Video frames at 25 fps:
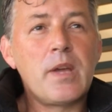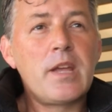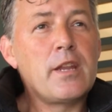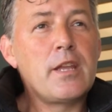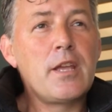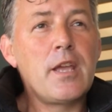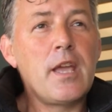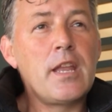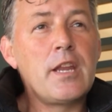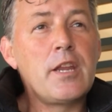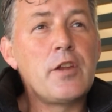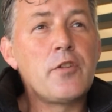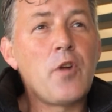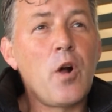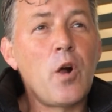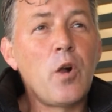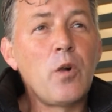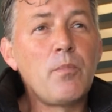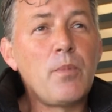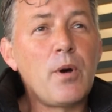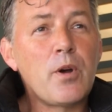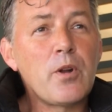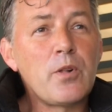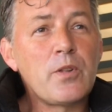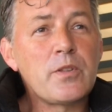Any role
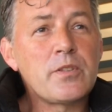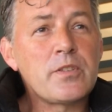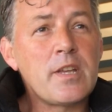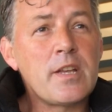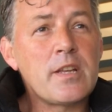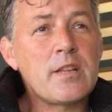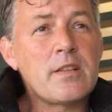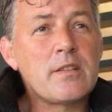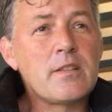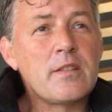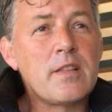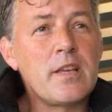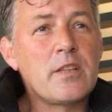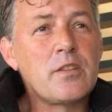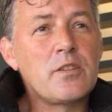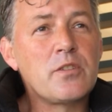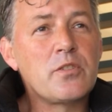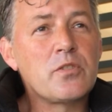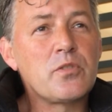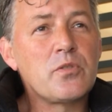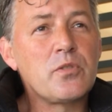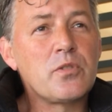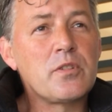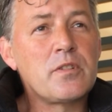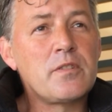models that you
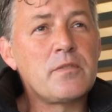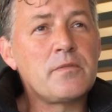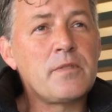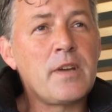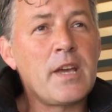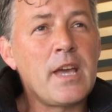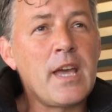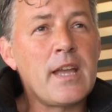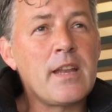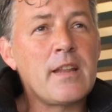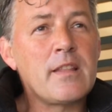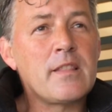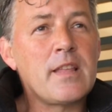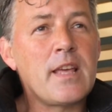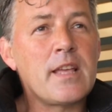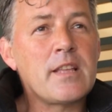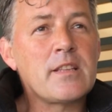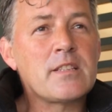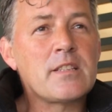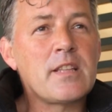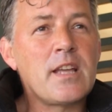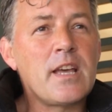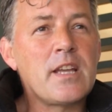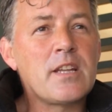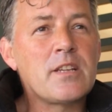sort of had at that
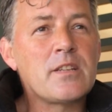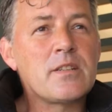stage?